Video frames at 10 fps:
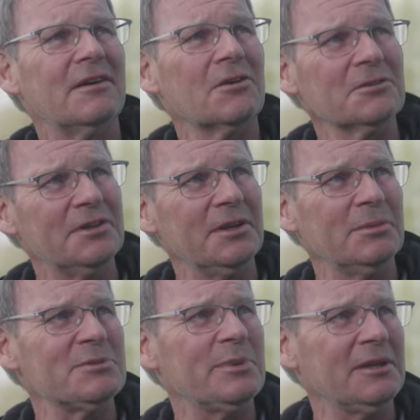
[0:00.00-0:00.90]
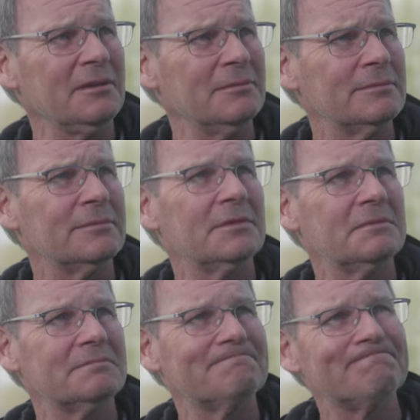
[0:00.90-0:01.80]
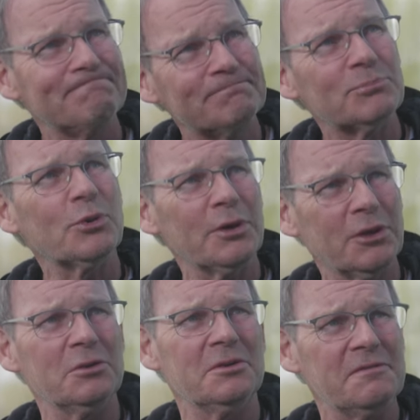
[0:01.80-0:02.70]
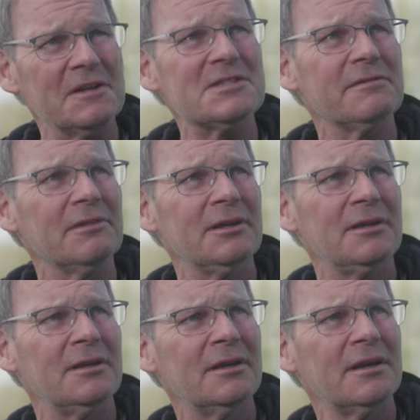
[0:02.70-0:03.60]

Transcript: our team has been pretty good defensively.